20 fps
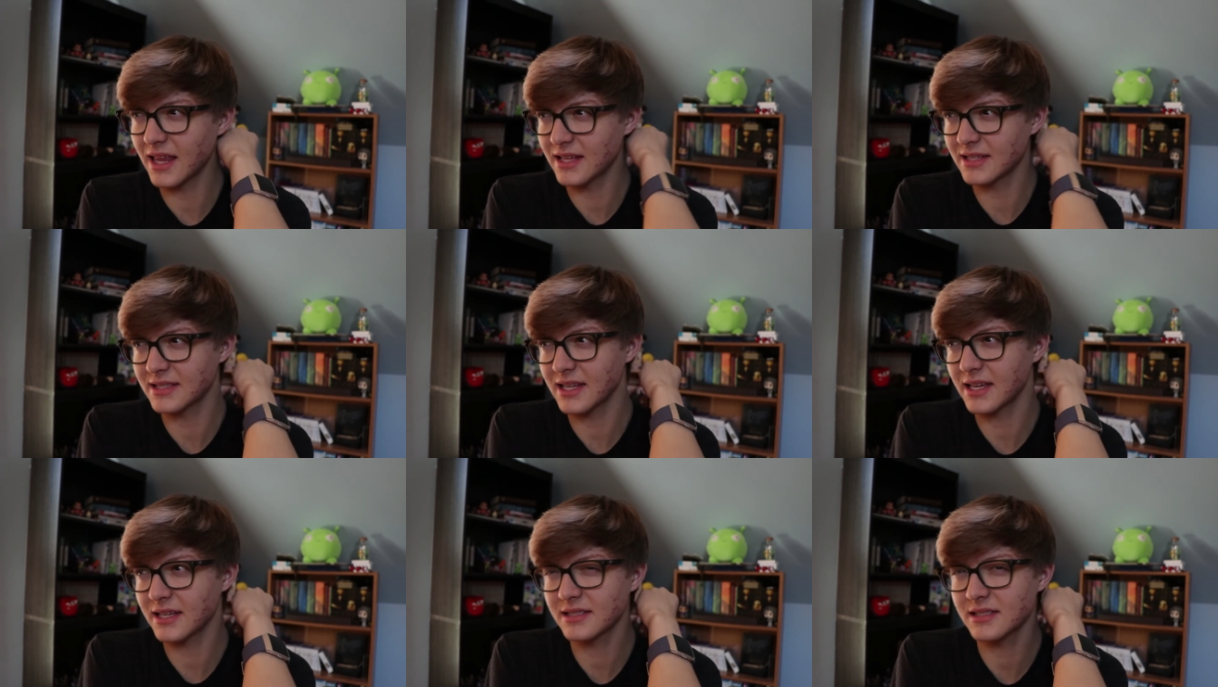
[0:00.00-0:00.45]

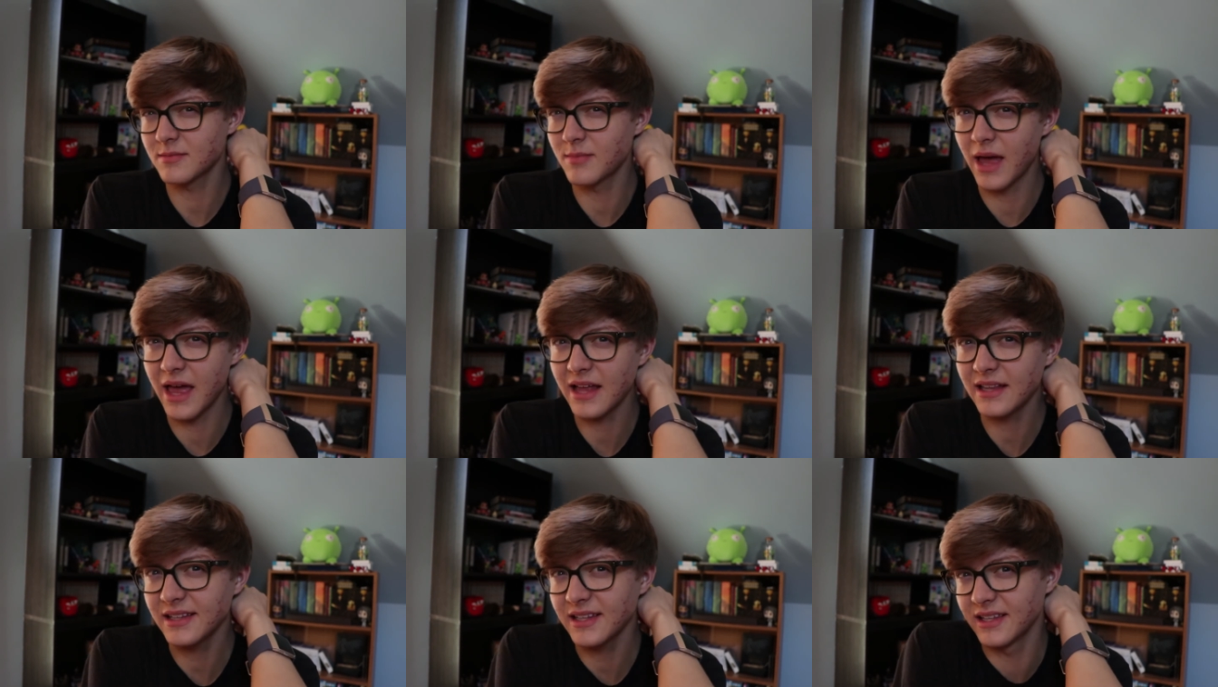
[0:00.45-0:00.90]
That's like some
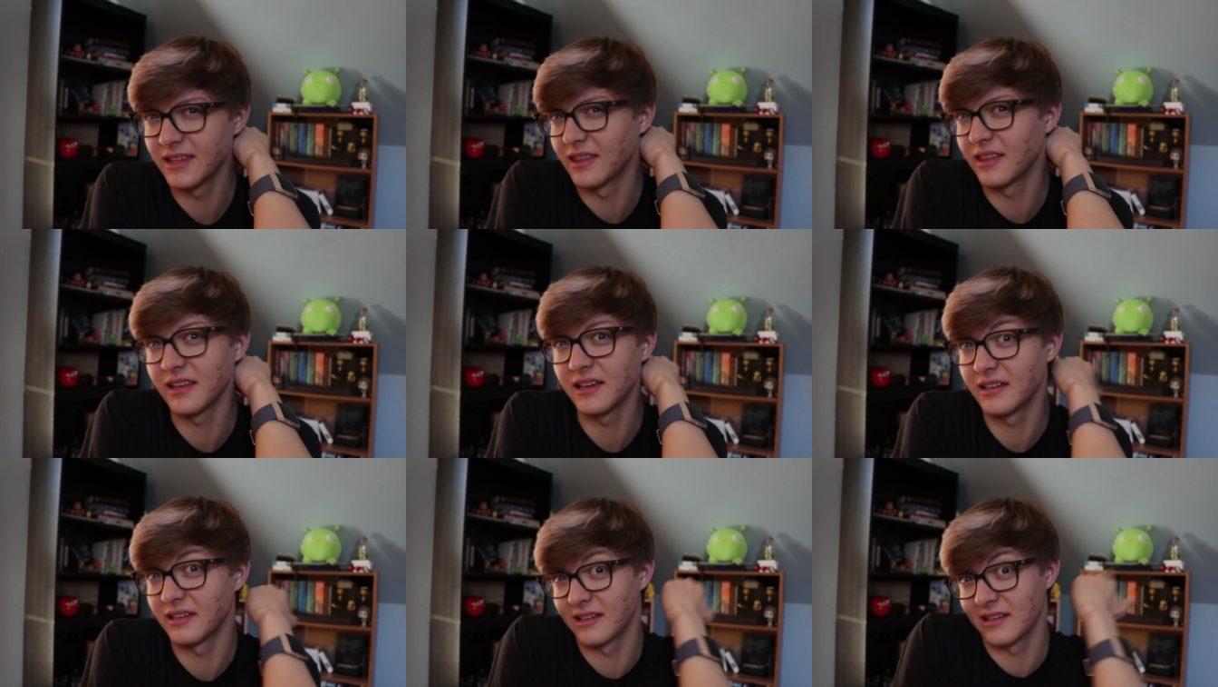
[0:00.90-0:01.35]
alien
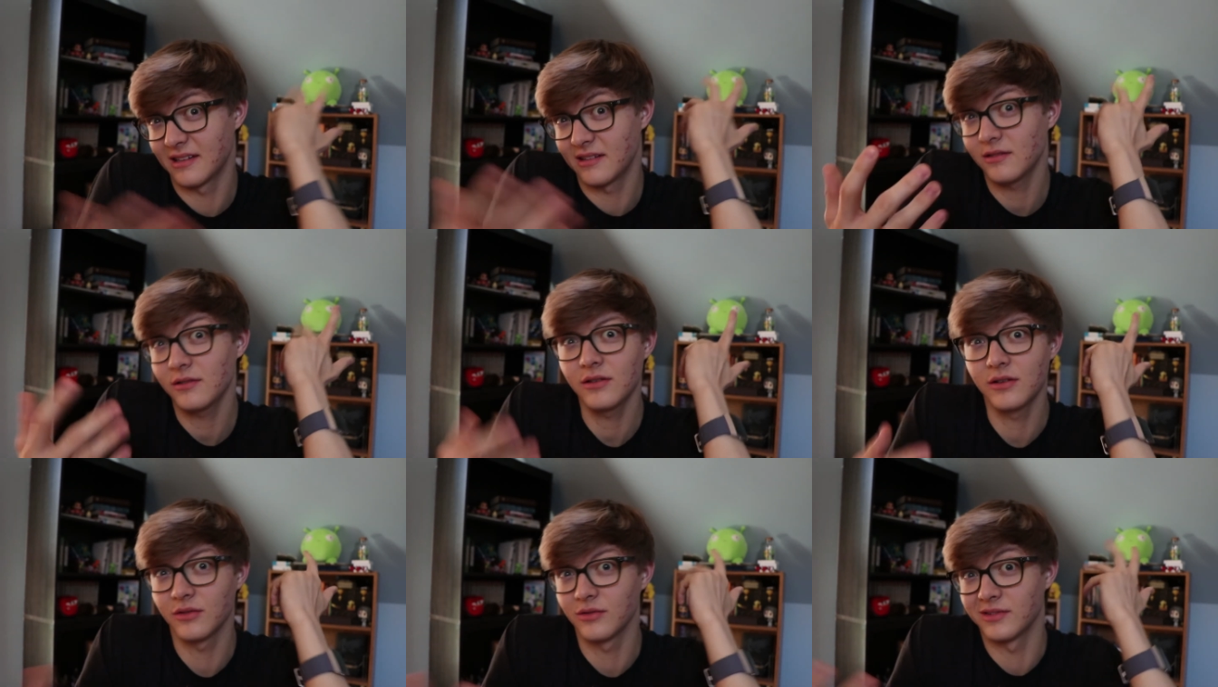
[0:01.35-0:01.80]
thing. I
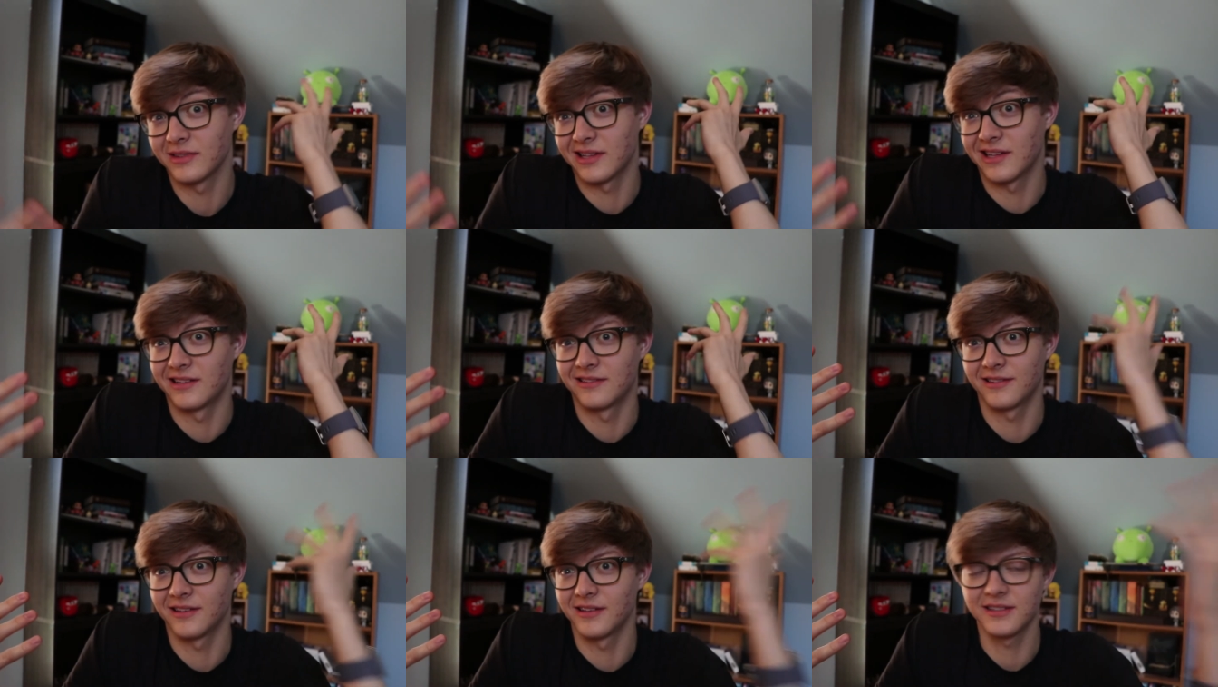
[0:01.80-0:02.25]
don't know what
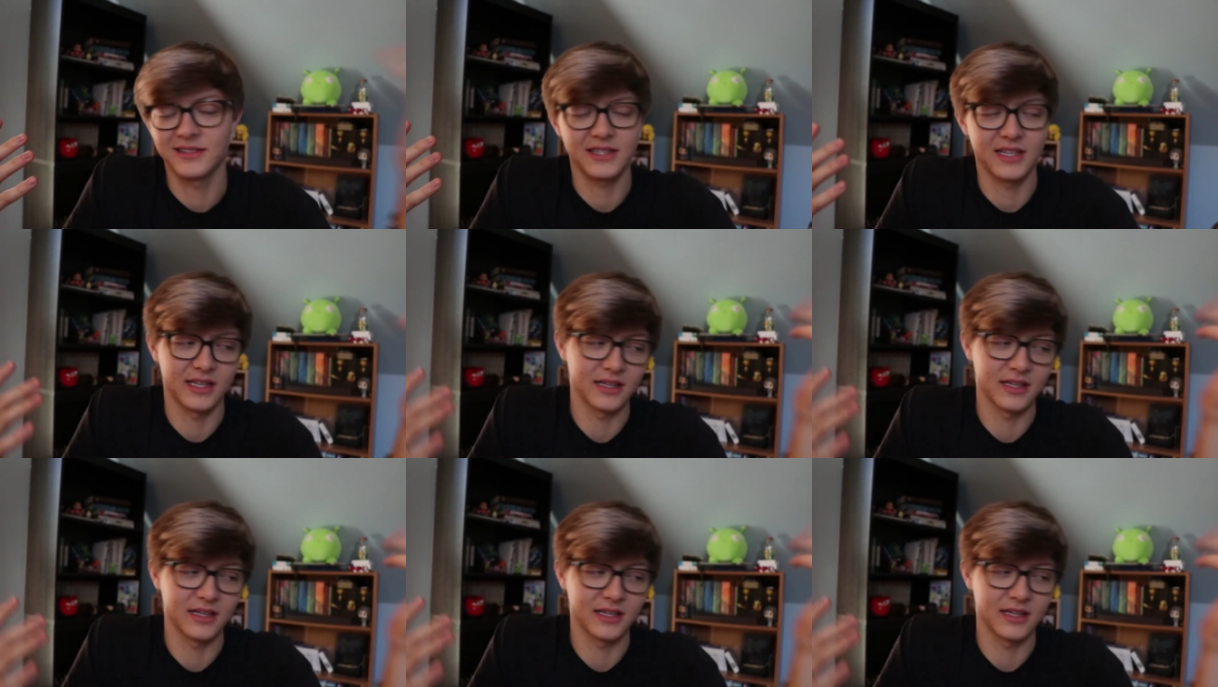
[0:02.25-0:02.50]
that does.